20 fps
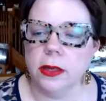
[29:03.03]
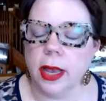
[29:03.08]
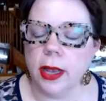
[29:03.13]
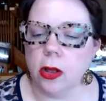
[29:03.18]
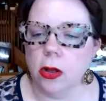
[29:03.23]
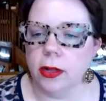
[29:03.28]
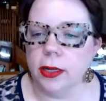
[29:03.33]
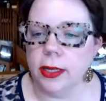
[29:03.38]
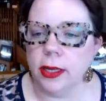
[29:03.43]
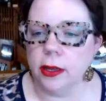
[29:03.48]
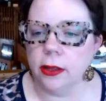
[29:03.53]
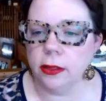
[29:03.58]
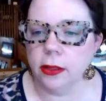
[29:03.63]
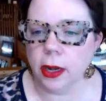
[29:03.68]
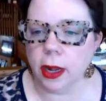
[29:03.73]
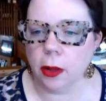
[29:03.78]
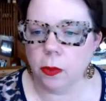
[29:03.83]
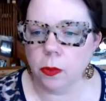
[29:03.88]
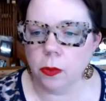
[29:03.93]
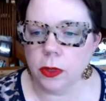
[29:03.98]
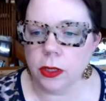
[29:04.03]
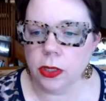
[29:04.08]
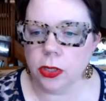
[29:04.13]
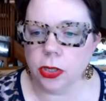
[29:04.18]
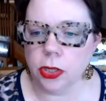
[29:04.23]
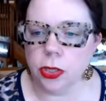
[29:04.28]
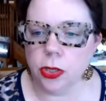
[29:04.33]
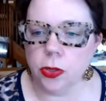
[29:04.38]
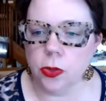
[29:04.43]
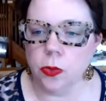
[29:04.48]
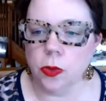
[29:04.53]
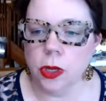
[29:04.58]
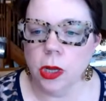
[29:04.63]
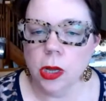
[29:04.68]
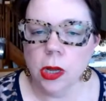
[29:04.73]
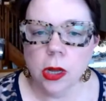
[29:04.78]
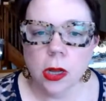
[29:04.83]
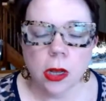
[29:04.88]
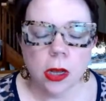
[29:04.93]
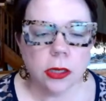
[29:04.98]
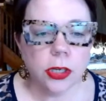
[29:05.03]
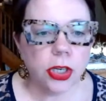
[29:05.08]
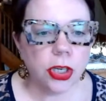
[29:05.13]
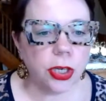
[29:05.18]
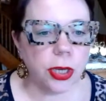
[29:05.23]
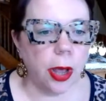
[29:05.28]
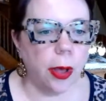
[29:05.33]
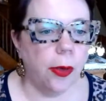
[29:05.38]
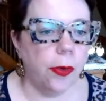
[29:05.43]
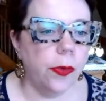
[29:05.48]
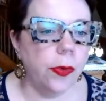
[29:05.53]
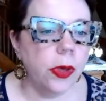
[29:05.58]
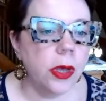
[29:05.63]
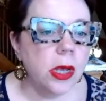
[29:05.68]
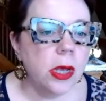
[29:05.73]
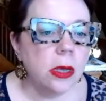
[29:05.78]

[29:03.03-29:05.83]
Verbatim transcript: like, on here that I want to show.